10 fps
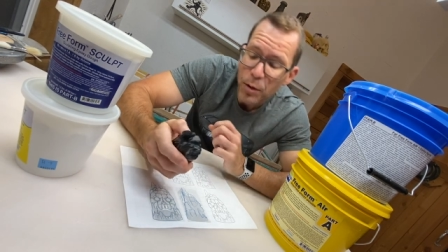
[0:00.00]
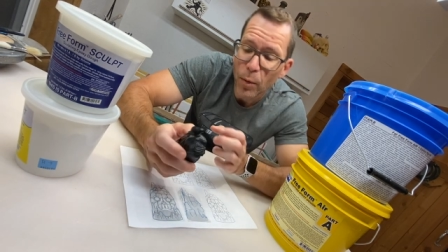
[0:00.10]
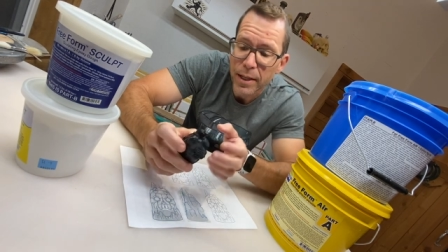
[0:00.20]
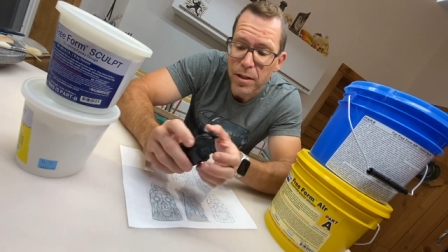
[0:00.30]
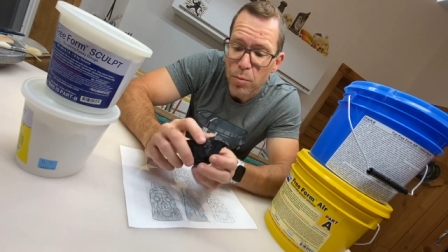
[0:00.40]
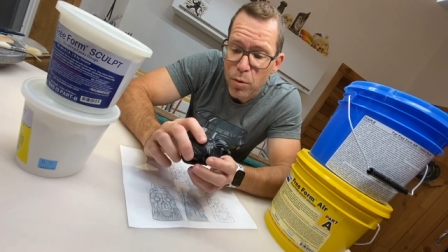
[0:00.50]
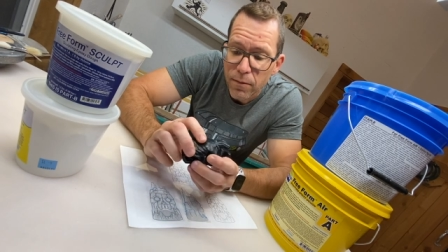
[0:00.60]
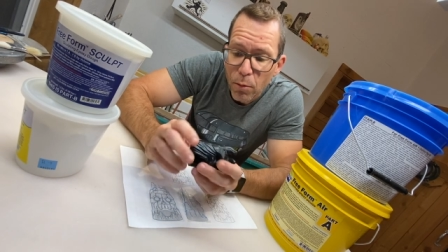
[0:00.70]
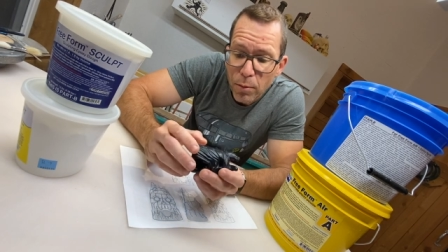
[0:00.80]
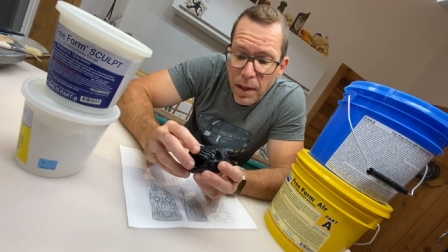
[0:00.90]
going to move
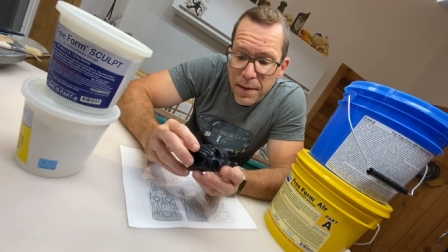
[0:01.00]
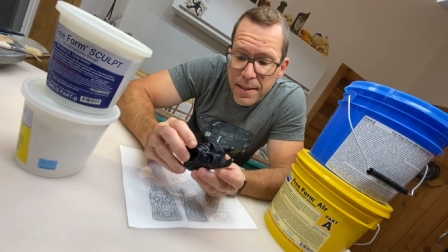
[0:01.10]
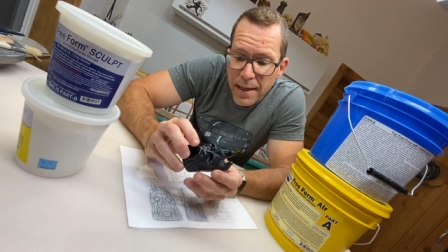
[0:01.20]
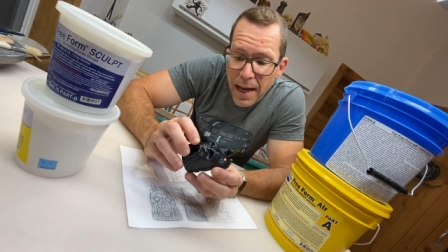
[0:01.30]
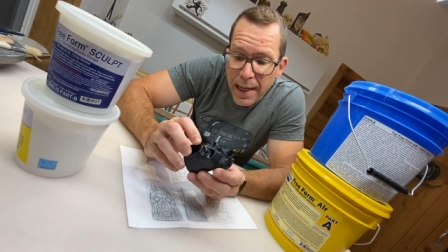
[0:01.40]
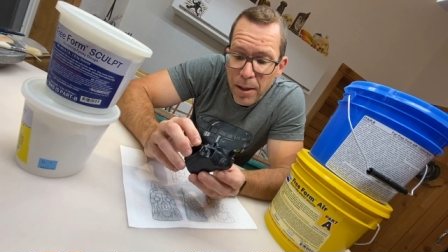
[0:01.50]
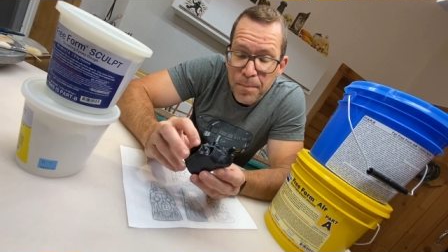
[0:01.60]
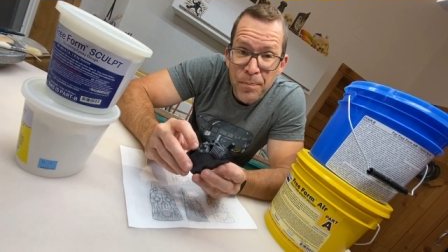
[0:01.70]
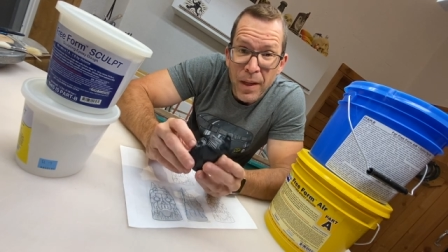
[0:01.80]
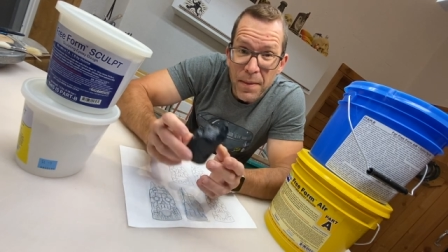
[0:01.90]
forward on this guy.
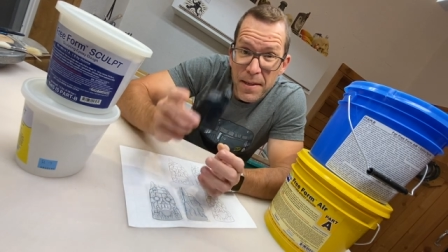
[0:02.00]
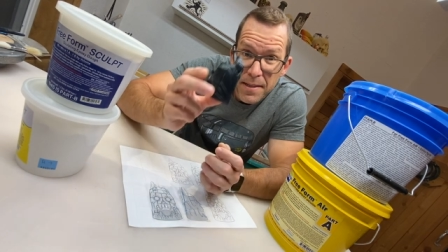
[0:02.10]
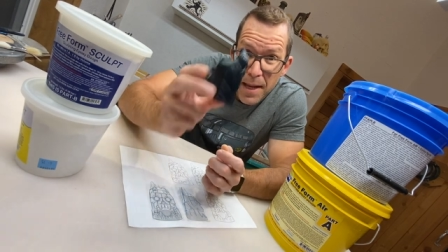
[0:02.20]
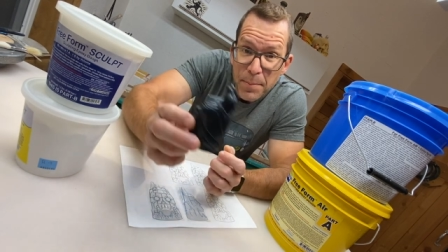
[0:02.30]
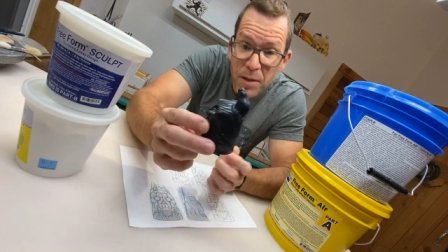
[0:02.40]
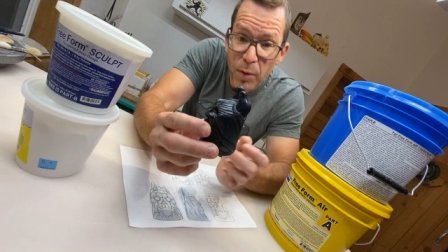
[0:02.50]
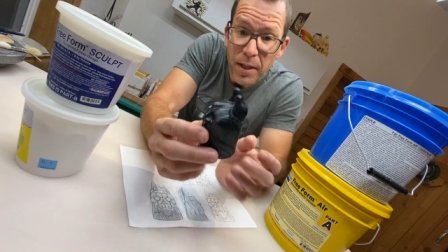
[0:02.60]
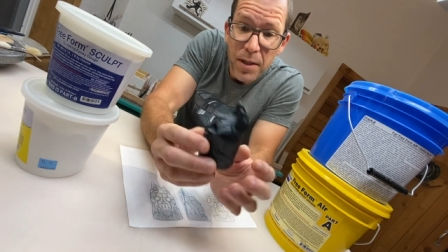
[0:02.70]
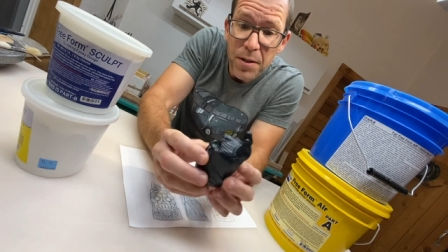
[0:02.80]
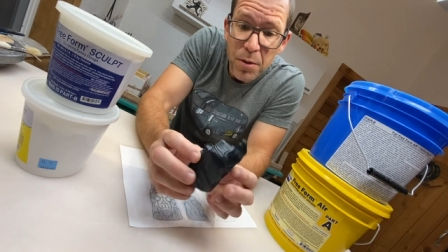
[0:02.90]
The steps that we're
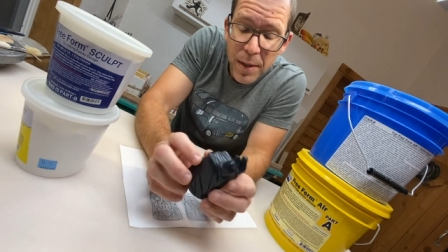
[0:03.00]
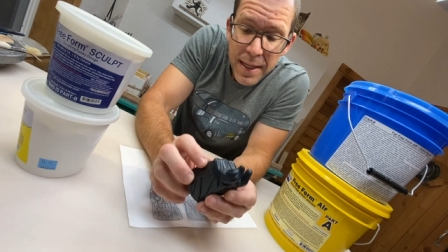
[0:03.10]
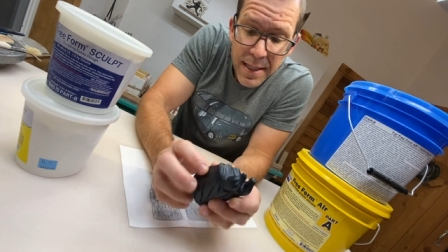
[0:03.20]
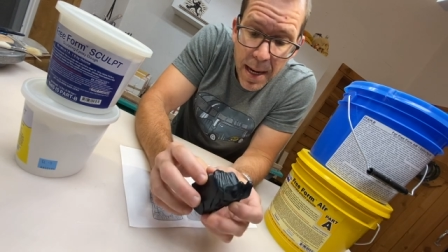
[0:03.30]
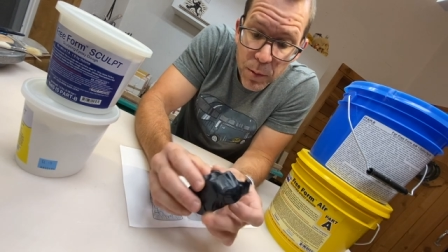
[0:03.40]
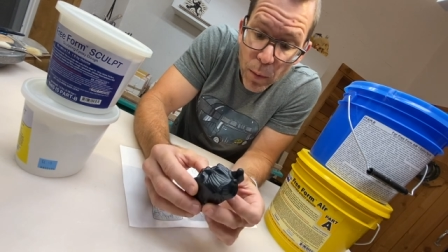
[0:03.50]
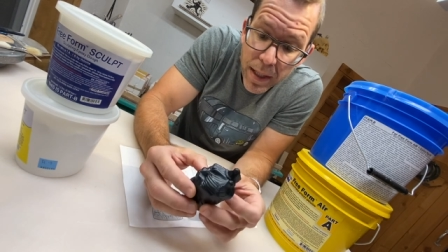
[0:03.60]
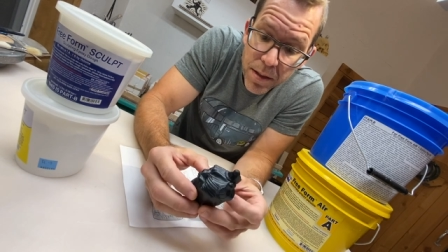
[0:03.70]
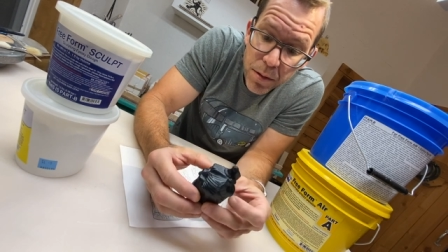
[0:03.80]
gonna do is I'm going